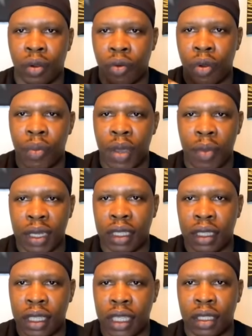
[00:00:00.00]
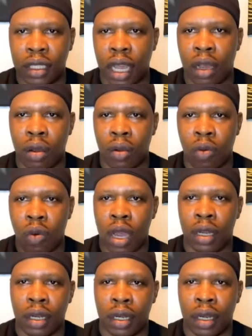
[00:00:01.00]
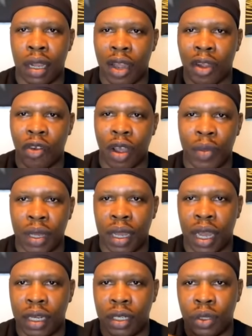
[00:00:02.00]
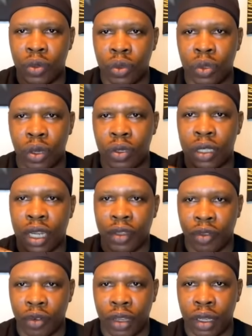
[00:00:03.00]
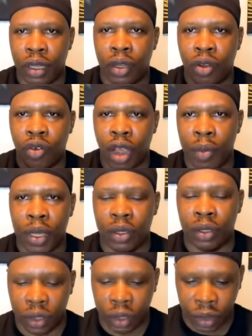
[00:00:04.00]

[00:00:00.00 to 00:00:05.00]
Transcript: remember said this song won a Grammy at the 2003 Grammys.